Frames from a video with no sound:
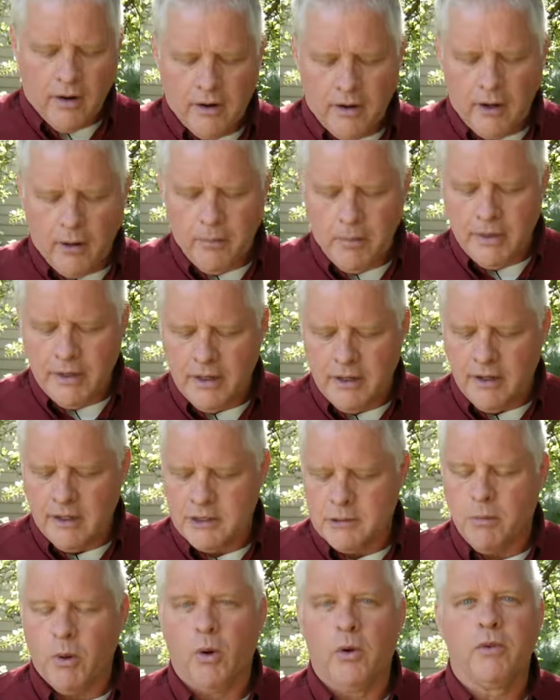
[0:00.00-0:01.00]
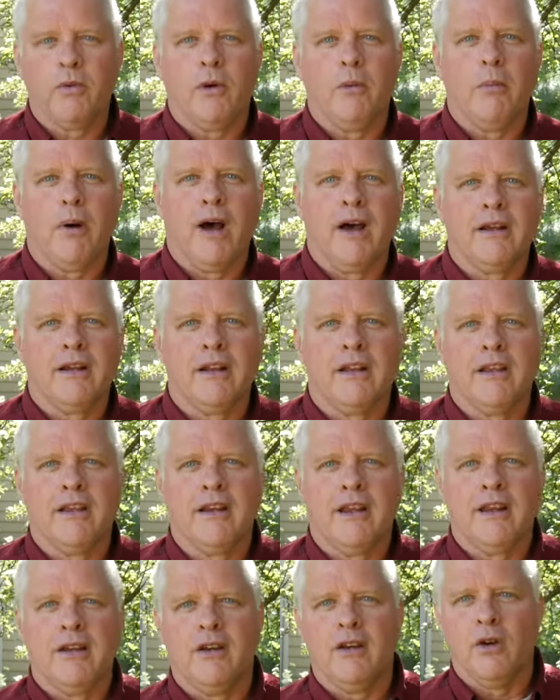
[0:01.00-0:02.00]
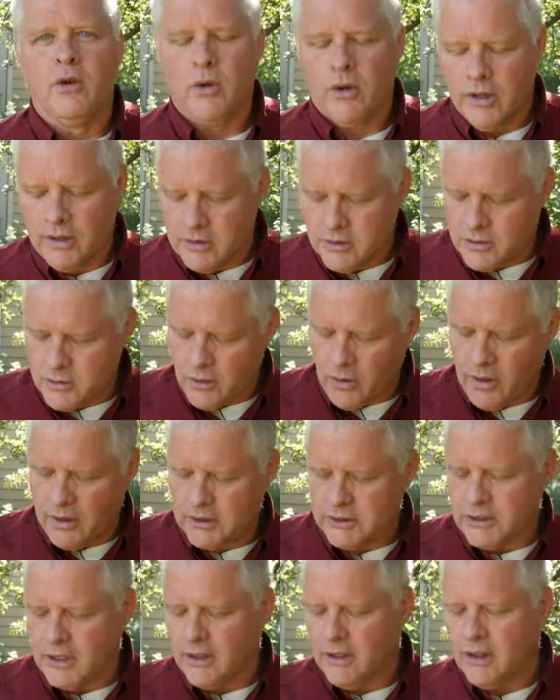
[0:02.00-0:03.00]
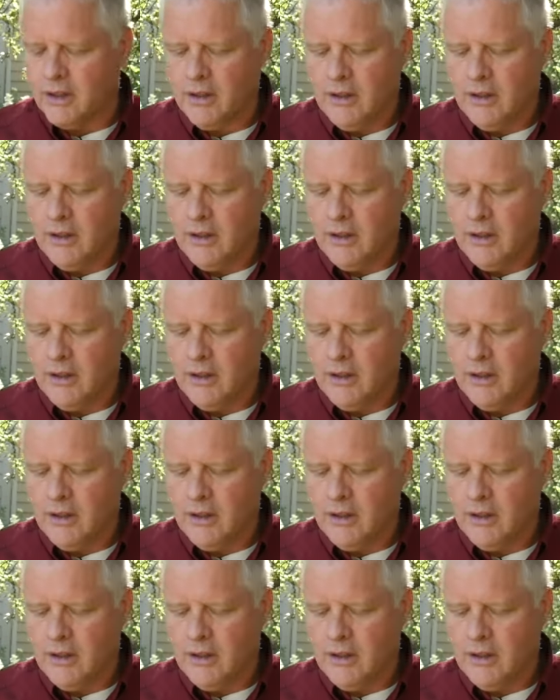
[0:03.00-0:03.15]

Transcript: company does both remodeling and new construction.